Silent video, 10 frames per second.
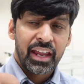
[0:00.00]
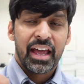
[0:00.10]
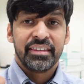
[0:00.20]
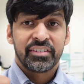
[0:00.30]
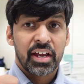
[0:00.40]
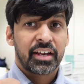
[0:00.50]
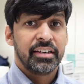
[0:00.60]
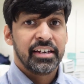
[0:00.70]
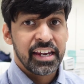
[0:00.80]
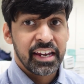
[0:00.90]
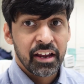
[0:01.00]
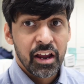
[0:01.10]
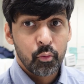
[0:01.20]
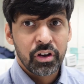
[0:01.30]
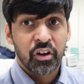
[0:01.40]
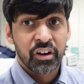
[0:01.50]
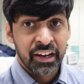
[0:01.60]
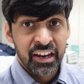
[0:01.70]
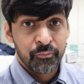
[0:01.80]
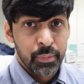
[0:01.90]
And secondly, we got to
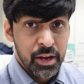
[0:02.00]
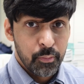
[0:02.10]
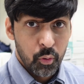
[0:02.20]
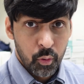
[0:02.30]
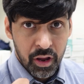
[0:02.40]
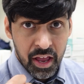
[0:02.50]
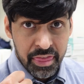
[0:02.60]
give people